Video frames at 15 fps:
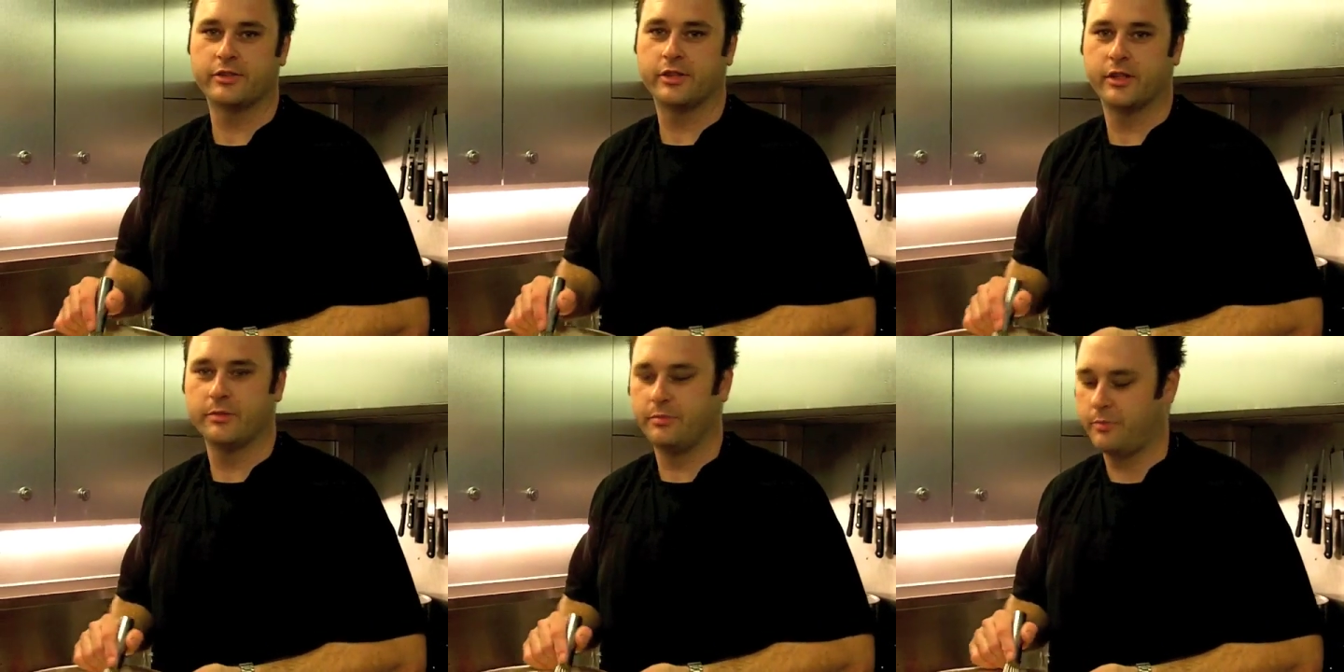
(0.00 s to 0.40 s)

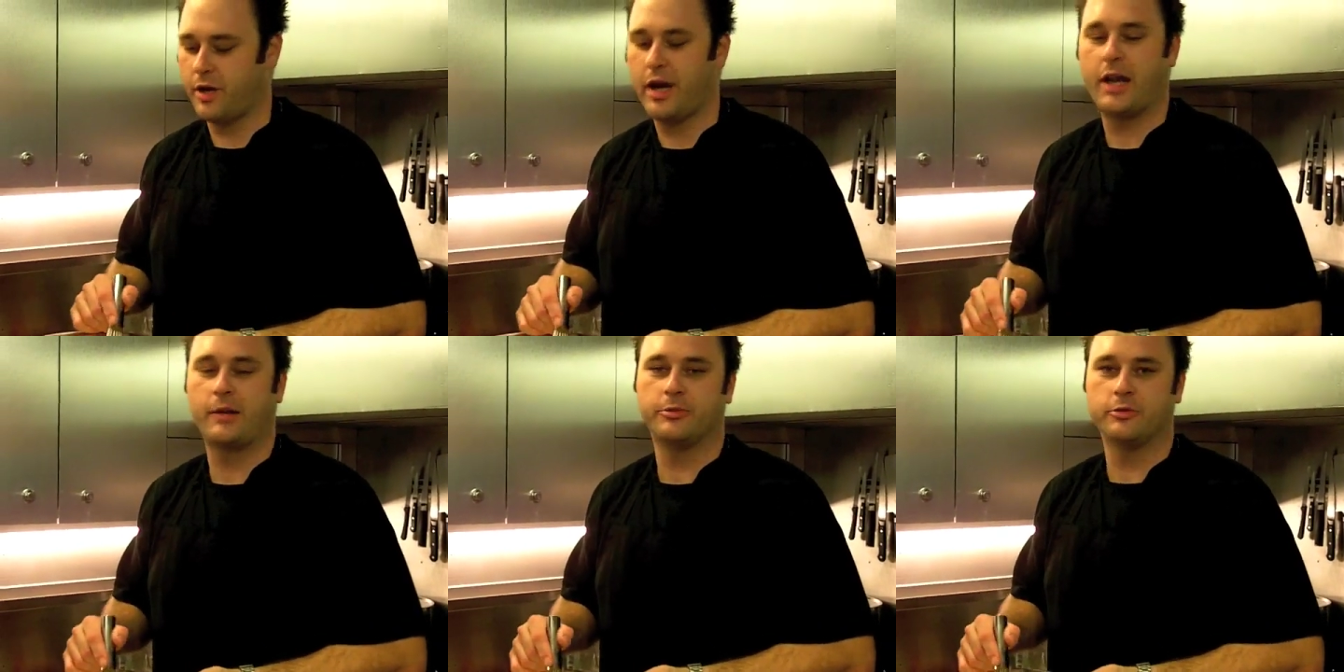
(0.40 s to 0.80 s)
So
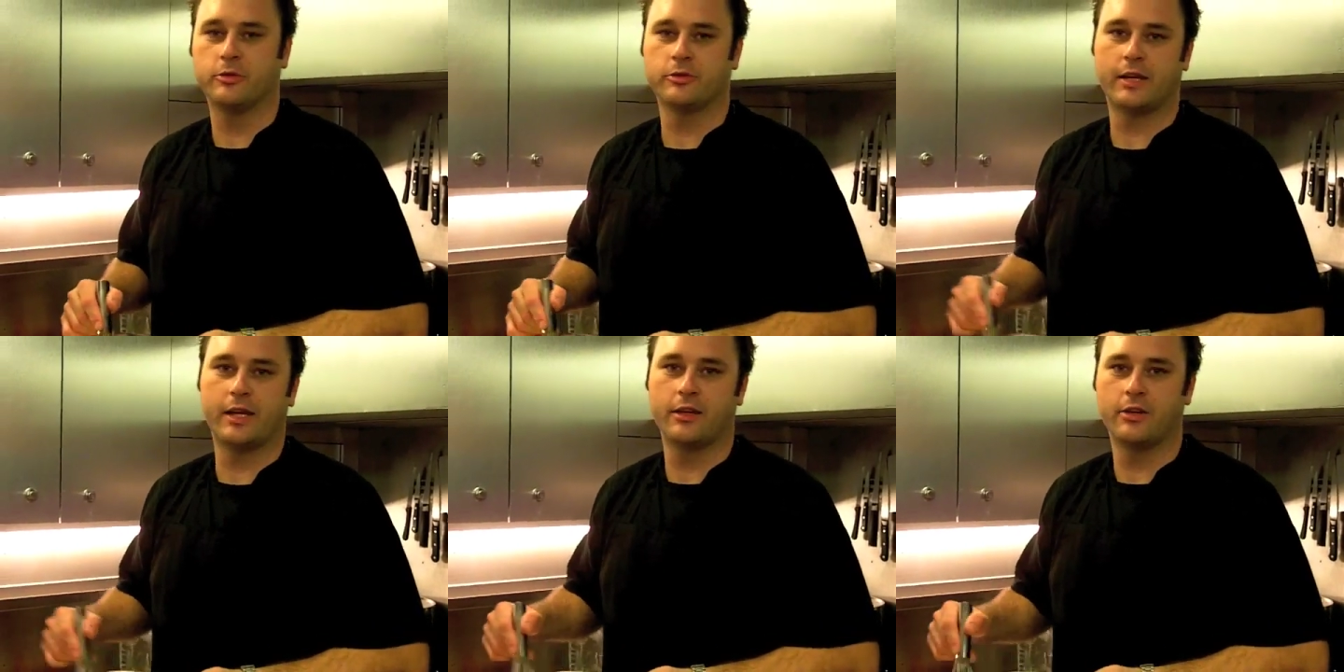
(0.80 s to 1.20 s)
pineapple
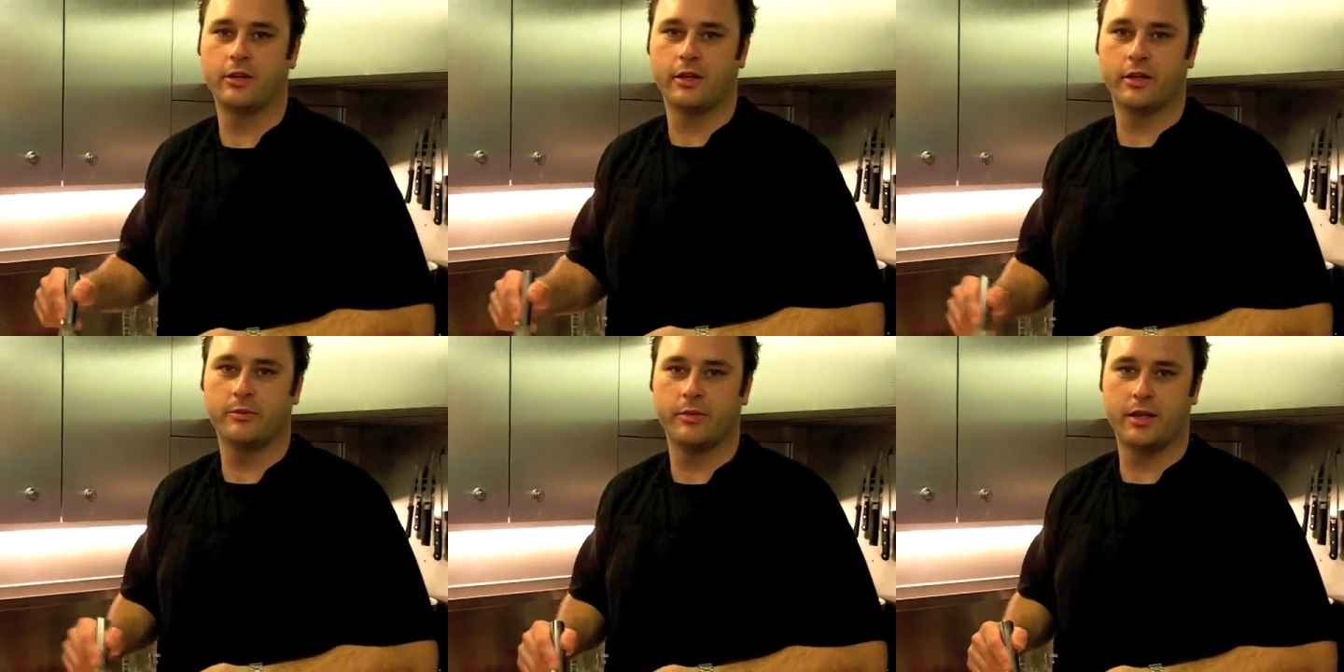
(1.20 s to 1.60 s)
will take
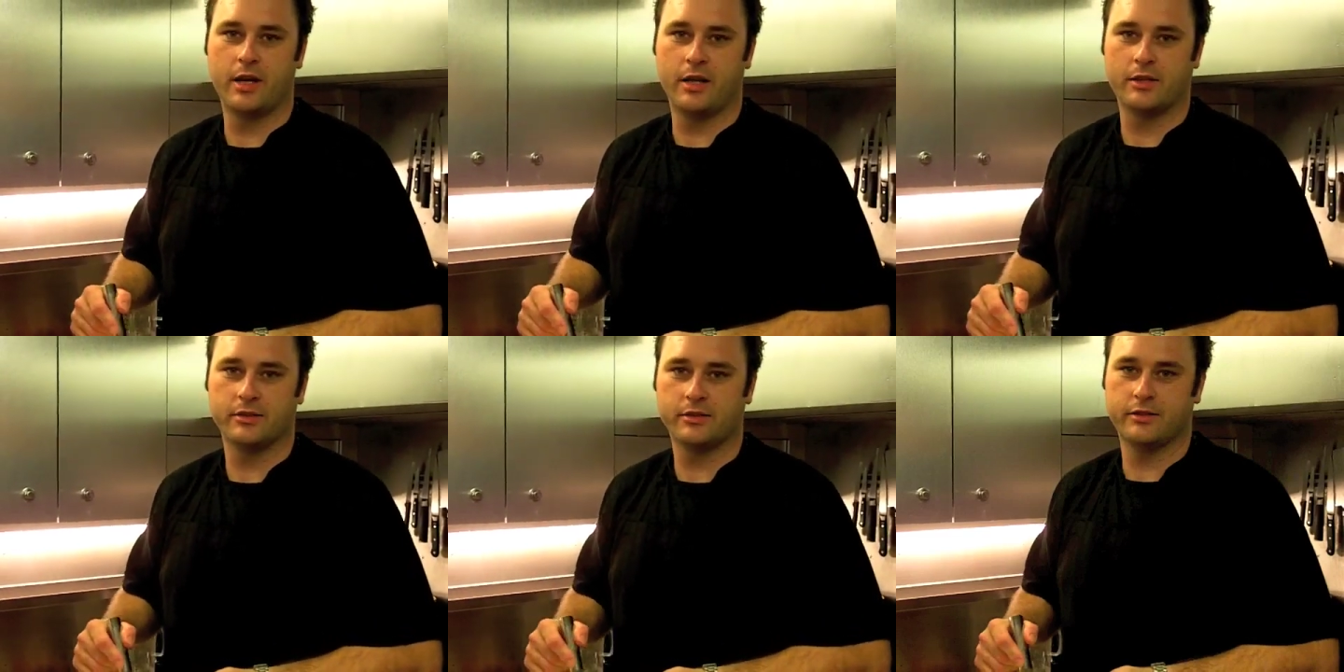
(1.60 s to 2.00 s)
longer than
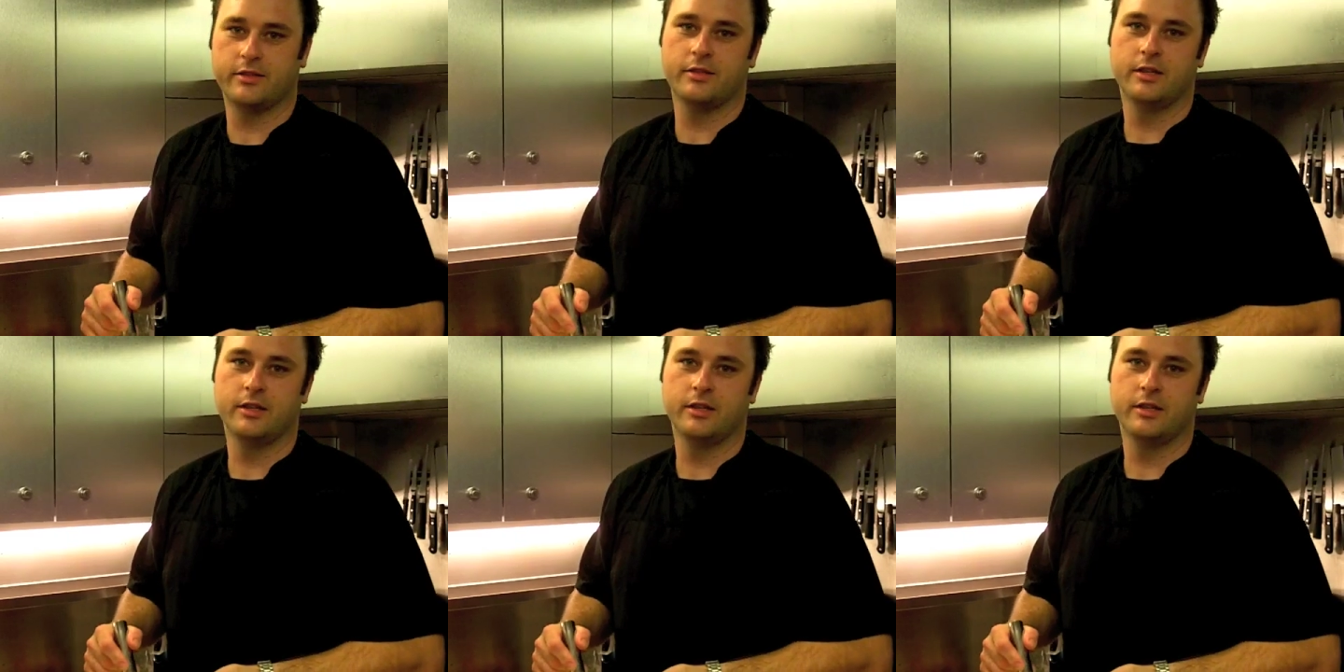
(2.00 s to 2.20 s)
bananas,